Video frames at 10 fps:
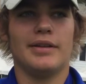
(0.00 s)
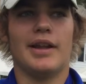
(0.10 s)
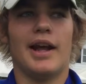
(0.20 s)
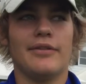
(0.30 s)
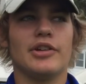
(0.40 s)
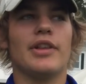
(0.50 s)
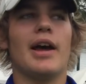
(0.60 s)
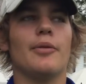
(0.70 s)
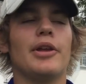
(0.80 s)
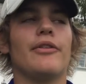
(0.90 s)
And then after
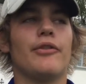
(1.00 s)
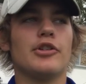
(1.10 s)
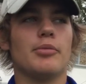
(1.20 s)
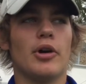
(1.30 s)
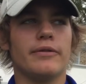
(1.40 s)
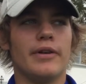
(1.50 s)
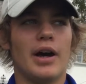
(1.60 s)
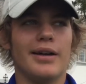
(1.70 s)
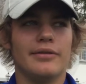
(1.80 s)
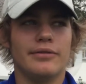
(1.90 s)
that, we had the first par
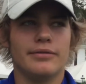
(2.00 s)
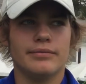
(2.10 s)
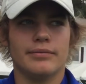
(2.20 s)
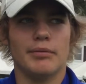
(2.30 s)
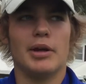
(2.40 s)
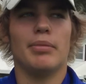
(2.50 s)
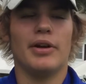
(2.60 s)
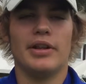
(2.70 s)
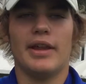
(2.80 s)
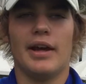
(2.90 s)
5, made a
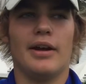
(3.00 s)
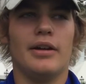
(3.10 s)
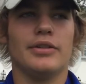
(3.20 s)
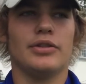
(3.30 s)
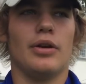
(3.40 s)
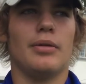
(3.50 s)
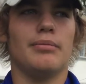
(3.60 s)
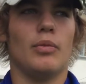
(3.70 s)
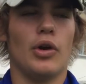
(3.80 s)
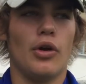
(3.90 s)
birdie there, so
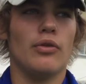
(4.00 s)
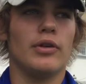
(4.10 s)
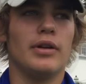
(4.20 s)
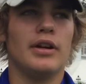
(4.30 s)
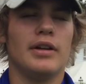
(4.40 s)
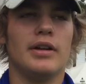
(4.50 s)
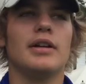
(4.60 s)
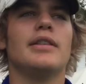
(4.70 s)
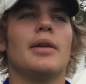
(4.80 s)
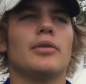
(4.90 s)
I'm one over.
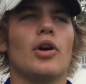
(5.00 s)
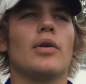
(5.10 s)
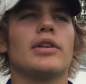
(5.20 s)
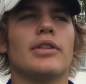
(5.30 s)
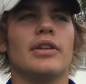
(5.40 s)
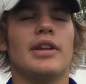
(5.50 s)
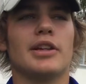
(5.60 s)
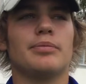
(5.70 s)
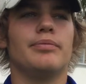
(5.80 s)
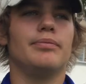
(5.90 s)
And then going to the
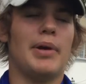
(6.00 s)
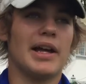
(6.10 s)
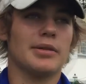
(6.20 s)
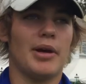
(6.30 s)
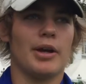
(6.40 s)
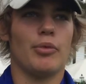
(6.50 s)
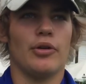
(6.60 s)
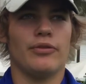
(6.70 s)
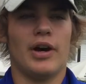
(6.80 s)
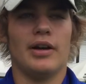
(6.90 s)
next back-to-back
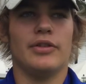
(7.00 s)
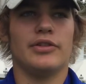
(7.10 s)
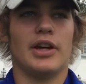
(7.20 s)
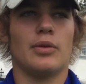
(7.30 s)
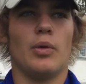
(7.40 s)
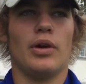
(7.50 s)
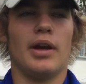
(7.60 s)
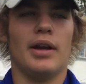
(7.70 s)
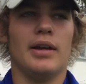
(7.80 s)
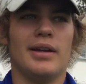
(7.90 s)
par 5, the second one,
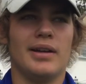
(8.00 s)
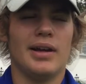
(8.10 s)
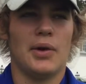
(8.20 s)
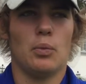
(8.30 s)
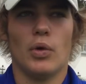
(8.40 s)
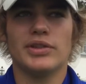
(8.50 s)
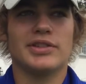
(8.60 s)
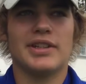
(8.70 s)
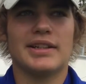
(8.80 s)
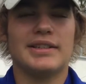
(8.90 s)
I had
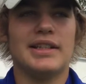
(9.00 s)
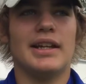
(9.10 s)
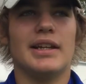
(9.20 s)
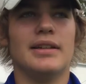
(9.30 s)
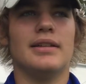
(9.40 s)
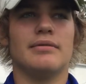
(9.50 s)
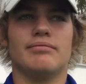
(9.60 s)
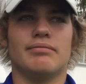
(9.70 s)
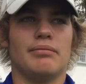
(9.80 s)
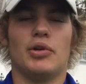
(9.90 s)
160 in,
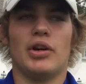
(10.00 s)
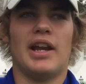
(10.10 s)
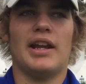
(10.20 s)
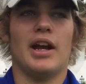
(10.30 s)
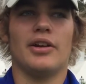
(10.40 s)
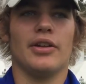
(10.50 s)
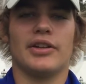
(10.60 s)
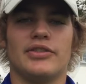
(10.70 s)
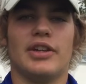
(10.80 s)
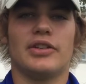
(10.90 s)
put an 8-iron to
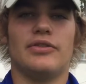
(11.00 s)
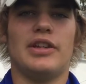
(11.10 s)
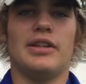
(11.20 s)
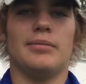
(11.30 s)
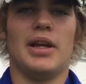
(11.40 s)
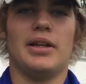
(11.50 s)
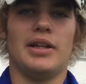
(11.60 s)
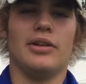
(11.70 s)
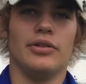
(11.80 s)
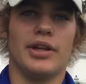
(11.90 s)
6 feet and made an
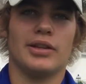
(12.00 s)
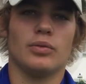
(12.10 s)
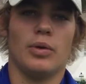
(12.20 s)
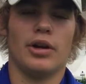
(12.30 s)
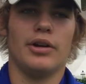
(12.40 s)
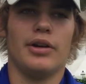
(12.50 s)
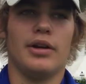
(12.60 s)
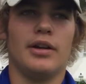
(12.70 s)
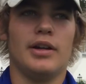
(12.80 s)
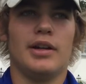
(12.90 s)
eagle to get to one
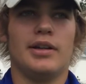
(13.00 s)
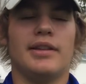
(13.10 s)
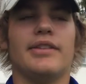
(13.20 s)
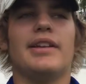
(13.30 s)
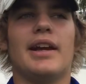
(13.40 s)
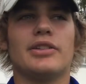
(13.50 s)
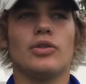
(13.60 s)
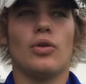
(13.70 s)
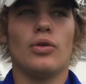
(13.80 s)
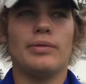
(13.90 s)
under. Then the next
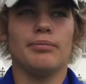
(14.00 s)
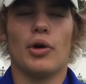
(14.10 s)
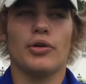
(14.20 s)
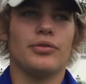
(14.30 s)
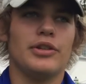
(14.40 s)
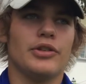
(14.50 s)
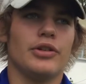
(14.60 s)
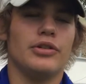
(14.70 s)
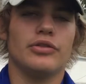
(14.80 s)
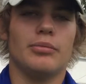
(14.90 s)
hole, par 3s
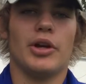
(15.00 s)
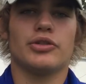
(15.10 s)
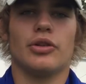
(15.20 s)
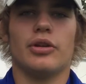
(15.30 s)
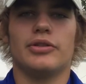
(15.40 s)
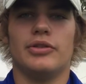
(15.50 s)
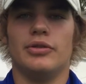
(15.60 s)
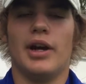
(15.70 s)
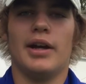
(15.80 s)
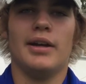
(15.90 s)
aren't usually my strong
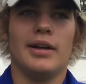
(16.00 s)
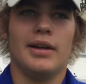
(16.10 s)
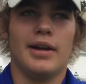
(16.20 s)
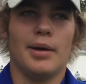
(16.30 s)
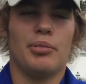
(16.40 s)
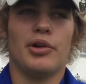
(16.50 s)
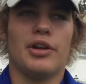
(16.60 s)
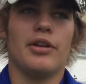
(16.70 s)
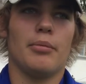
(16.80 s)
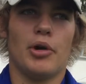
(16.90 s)
suit. I put it
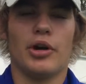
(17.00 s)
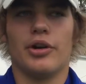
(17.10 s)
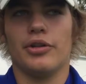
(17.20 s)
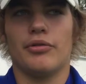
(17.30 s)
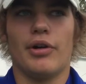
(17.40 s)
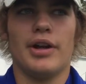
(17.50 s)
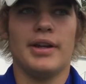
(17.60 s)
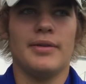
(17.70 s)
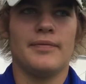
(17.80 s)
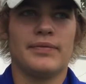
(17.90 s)
into the bunker on the
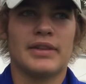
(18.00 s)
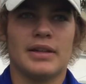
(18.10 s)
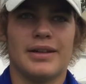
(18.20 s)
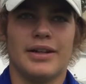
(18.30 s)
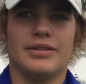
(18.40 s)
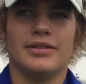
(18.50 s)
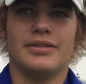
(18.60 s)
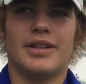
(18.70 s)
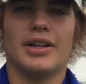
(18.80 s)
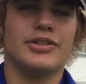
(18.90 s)
right. I
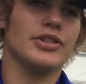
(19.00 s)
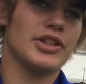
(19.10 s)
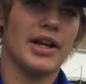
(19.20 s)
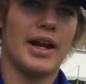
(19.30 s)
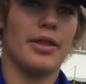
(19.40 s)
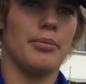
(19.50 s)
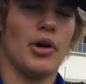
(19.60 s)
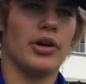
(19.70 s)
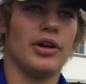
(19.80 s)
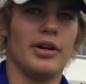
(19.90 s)
just got out of the
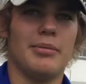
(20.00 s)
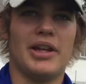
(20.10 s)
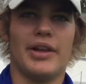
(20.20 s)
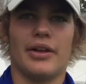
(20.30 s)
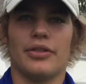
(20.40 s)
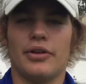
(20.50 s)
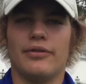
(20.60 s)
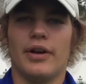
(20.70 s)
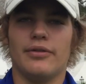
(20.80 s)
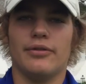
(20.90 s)
bunker and made like a
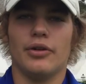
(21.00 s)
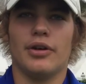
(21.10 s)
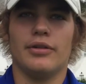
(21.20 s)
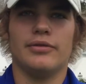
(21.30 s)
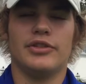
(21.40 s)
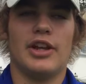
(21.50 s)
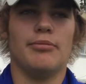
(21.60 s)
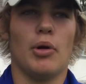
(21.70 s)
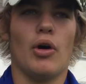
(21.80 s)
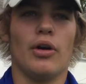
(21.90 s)
35-footer,
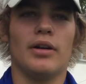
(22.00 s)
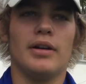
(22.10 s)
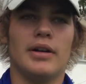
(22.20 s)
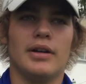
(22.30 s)
save par.